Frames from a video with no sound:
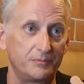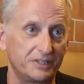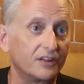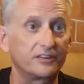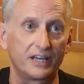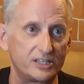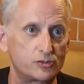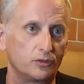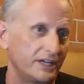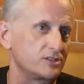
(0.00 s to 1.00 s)
i mean other than high
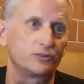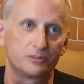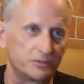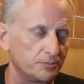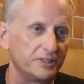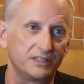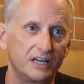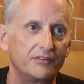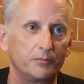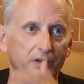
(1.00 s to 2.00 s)
school high school you, you yeah, meet
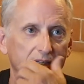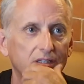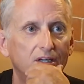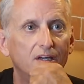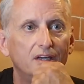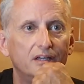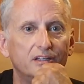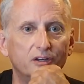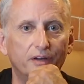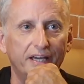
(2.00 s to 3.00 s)
yeah. everybody
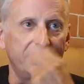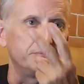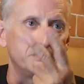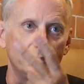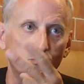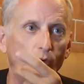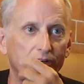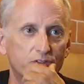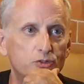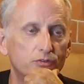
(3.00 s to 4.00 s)
you know and i had maybe one
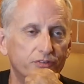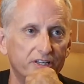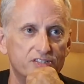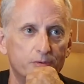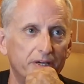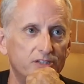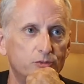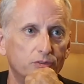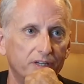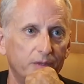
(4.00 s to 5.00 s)
or two friends from high
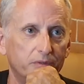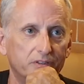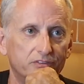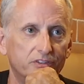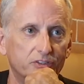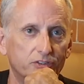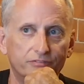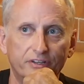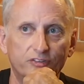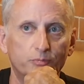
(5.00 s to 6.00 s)
school that i would consider good
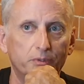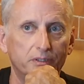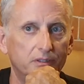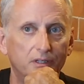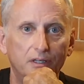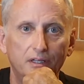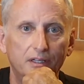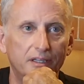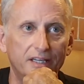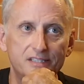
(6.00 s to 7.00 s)
friends but
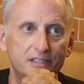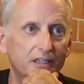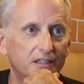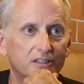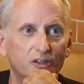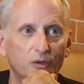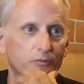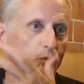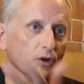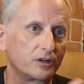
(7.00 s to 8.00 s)
that's it you know
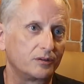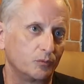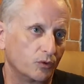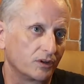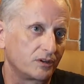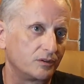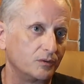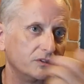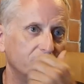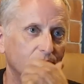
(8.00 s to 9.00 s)
work work
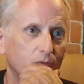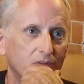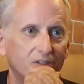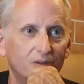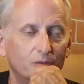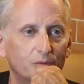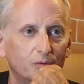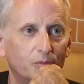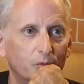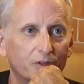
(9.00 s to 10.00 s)
you know, you know,
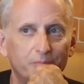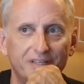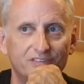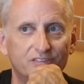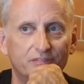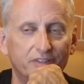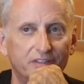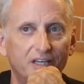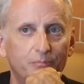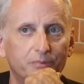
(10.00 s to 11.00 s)
workmates yeah. and stuff like
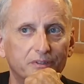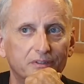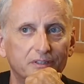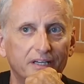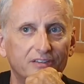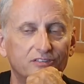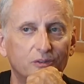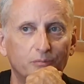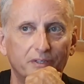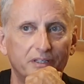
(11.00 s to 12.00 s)
that. But yeah,
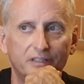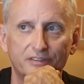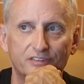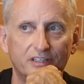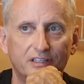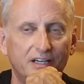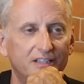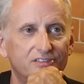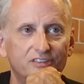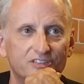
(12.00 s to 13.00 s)
so but here it's like
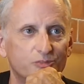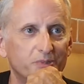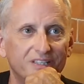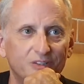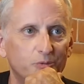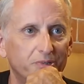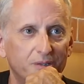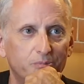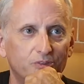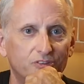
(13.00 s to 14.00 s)
constantly just meeting new
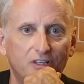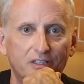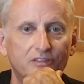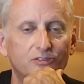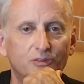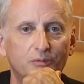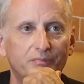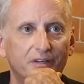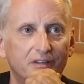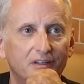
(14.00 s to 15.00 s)
people, talking to them, and